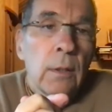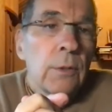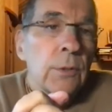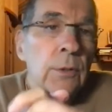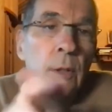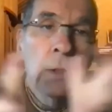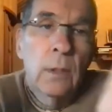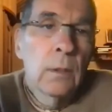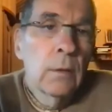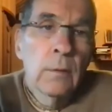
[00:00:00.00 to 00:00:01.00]
It's,
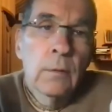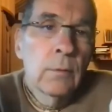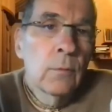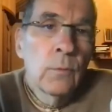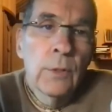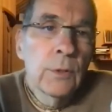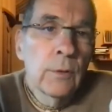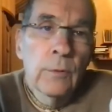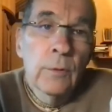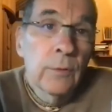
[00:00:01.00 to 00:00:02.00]
what is
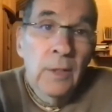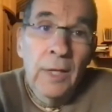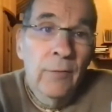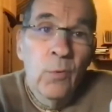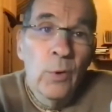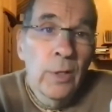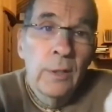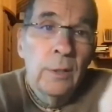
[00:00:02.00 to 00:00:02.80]
it, like 40